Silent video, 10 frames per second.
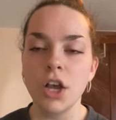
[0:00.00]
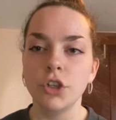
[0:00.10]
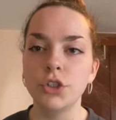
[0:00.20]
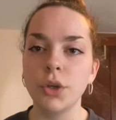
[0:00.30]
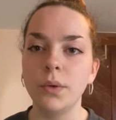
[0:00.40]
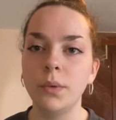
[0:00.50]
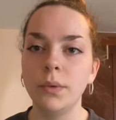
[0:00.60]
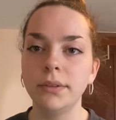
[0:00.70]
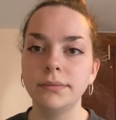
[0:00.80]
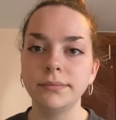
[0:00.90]
So
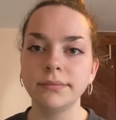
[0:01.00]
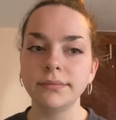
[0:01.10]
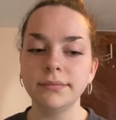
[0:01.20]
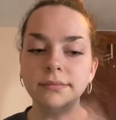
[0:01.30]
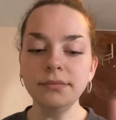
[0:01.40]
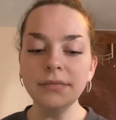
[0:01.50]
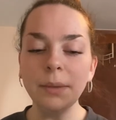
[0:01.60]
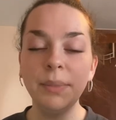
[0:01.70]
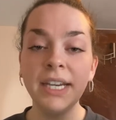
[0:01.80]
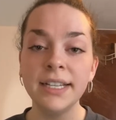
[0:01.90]

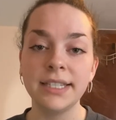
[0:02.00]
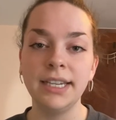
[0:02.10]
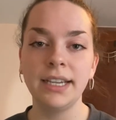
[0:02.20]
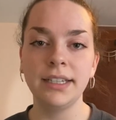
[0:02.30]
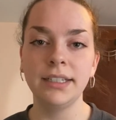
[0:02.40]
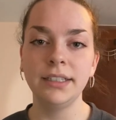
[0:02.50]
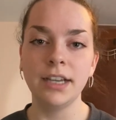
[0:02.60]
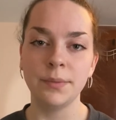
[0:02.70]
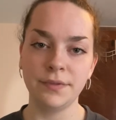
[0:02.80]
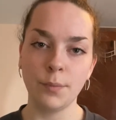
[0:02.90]
because Nick
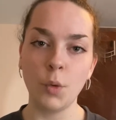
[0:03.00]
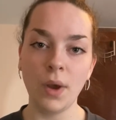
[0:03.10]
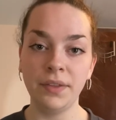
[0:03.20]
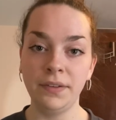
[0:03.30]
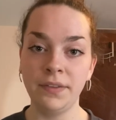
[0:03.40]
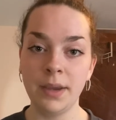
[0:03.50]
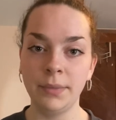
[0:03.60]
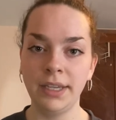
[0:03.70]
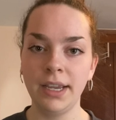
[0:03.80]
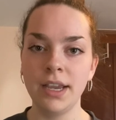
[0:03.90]
comes from a wealthy
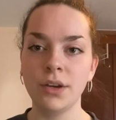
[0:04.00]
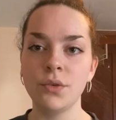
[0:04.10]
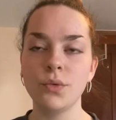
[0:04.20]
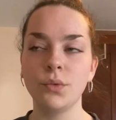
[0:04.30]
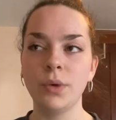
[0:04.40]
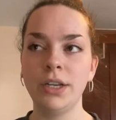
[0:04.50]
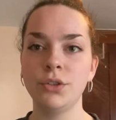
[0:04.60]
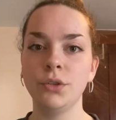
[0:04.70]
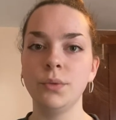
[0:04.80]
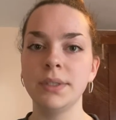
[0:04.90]
family and
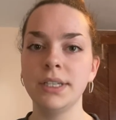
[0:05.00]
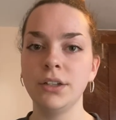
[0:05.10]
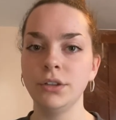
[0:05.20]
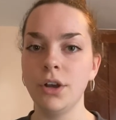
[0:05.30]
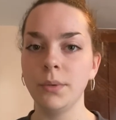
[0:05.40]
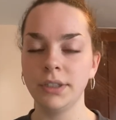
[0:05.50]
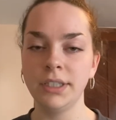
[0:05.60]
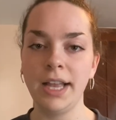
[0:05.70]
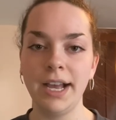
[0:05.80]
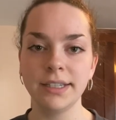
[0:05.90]
Rachel was in a lower
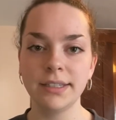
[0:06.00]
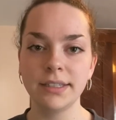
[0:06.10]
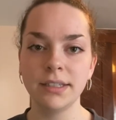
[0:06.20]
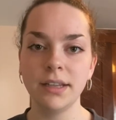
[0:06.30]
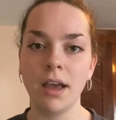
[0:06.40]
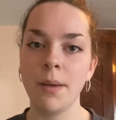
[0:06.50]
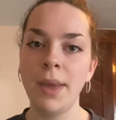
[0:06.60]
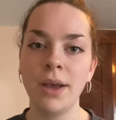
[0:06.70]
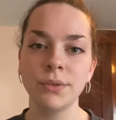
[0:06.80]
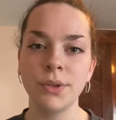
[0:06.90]
class
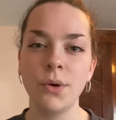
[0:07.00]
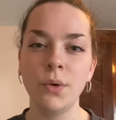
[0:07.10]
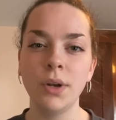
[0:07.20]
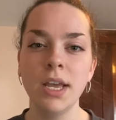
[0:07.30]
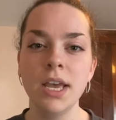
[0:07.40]
household,